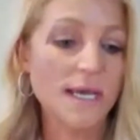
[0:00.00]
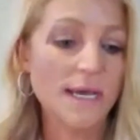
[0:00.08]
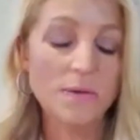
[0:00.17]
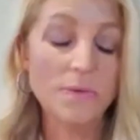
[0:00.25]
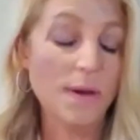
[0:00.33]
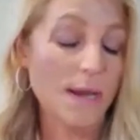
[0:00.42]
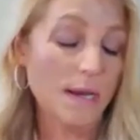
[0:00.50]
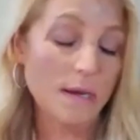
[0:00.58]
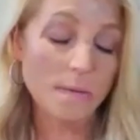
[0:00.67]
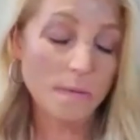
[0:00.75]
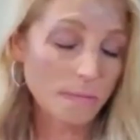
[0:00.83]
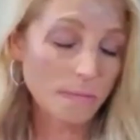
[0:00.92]
I don't know
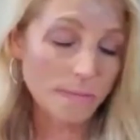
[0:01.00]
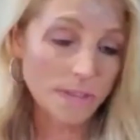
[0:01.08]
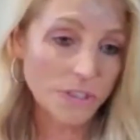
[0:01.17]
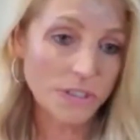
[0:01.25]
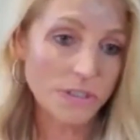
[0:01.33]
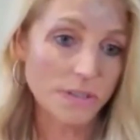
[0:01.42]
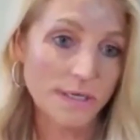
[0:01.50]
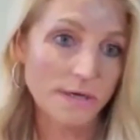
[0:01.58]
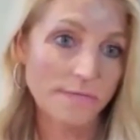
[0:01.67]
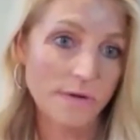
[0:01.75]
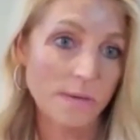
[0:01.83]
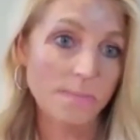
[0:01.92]
how, but she took
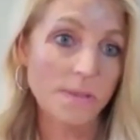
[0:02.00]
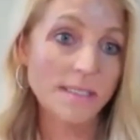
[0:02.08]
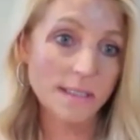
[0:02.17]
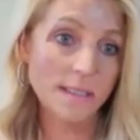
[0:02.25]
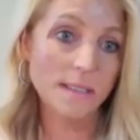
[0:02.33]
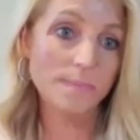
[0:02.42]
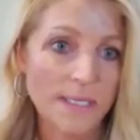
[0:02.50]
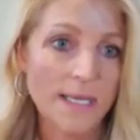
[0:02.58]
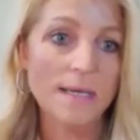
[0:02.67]
care of it all. Plus family.